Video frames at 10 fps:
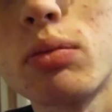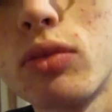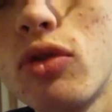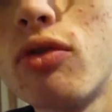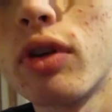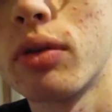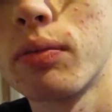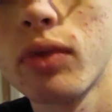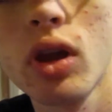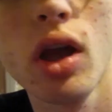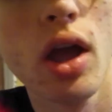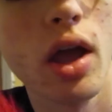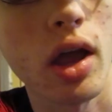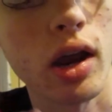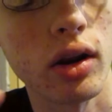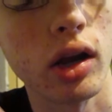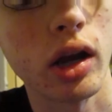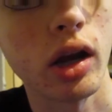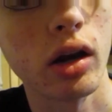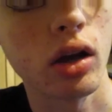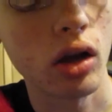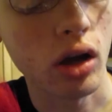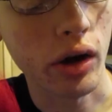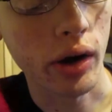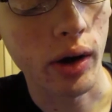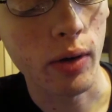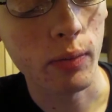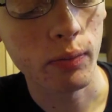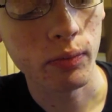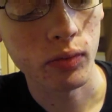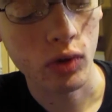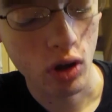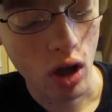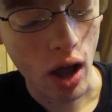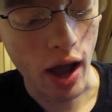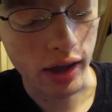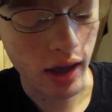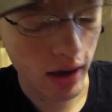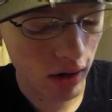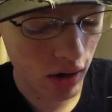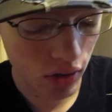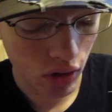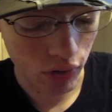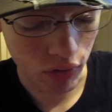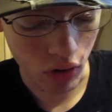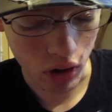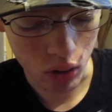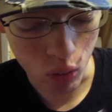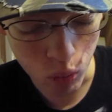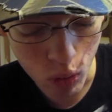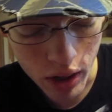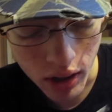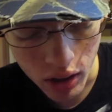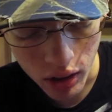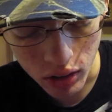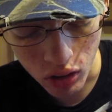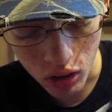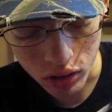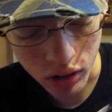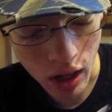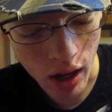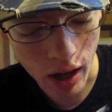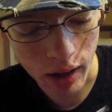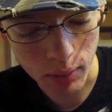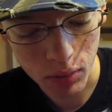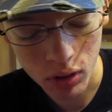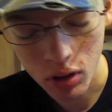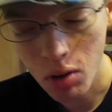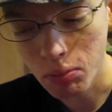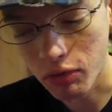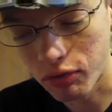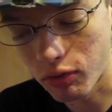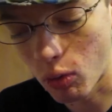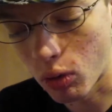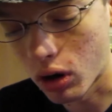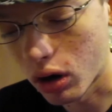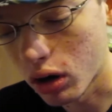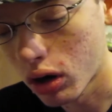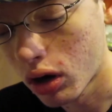it moving. And I had it in there for quite a long time before